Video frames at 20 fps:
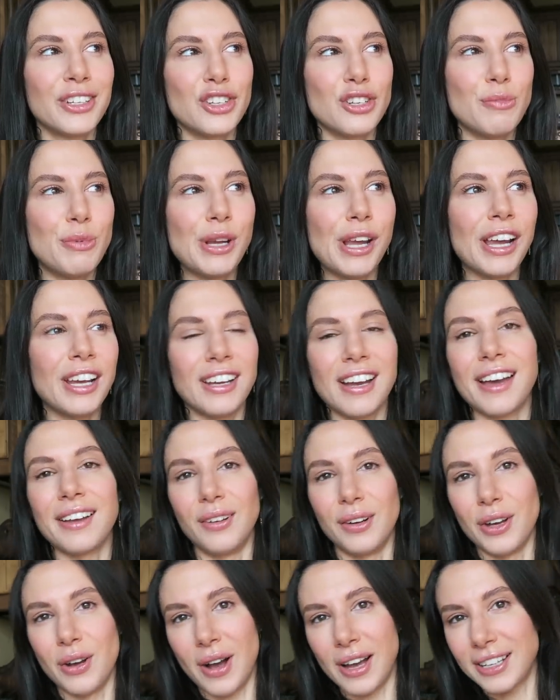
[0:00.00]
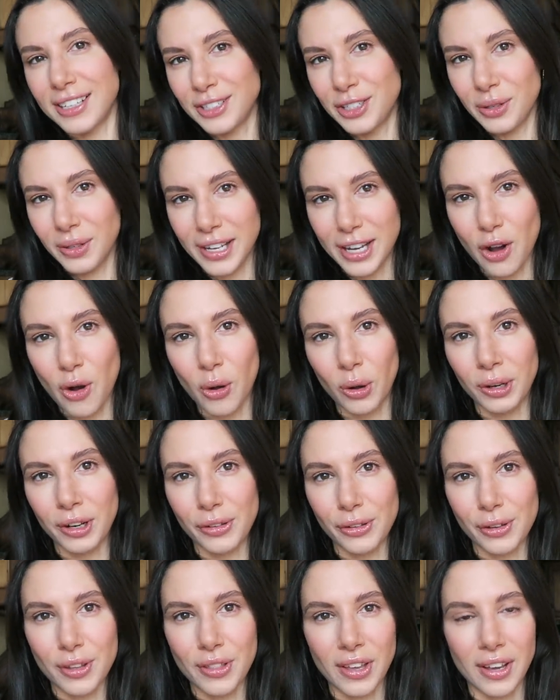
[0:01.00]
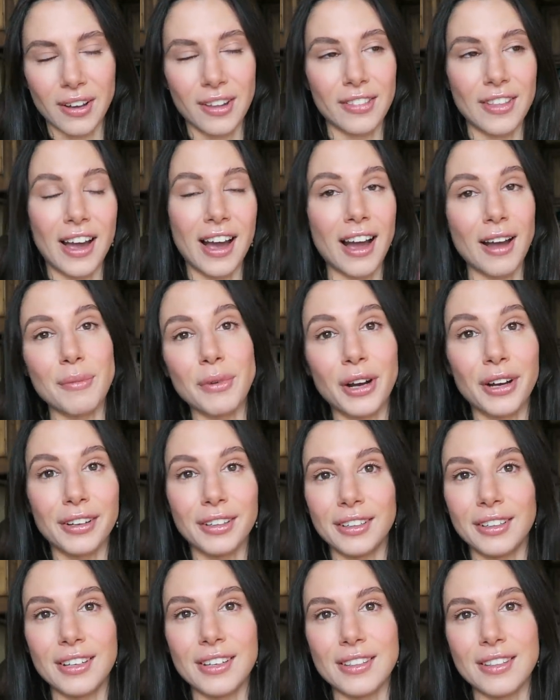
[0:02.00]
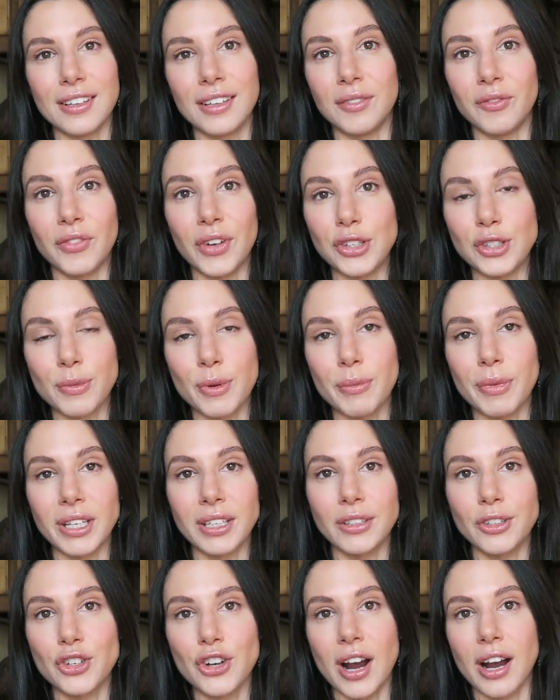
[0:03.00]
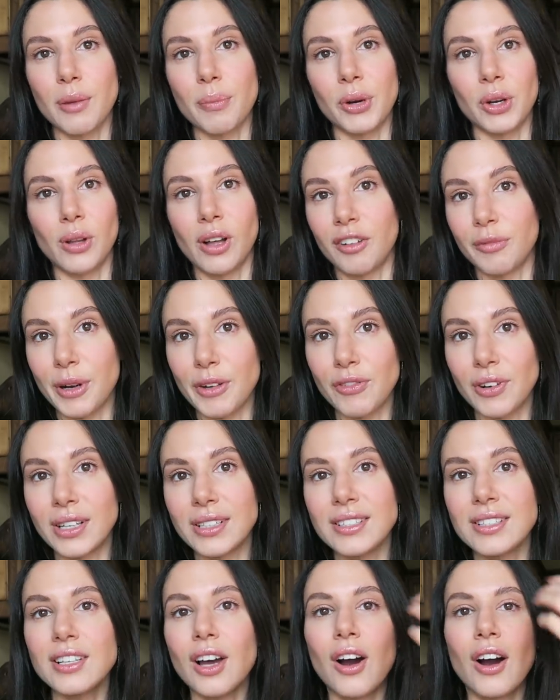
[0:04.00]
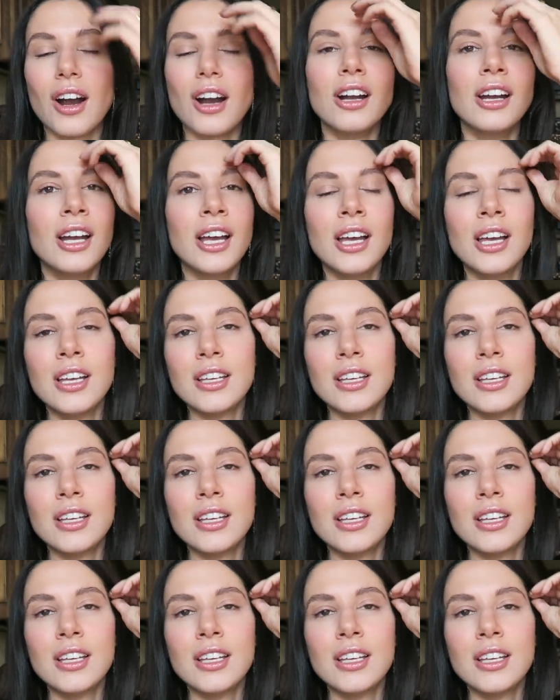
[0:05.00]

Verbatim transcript: GPA, I don't know. I can do like a whole nother thing on that. I'm not in the investment banking track, but a lot of my friends are.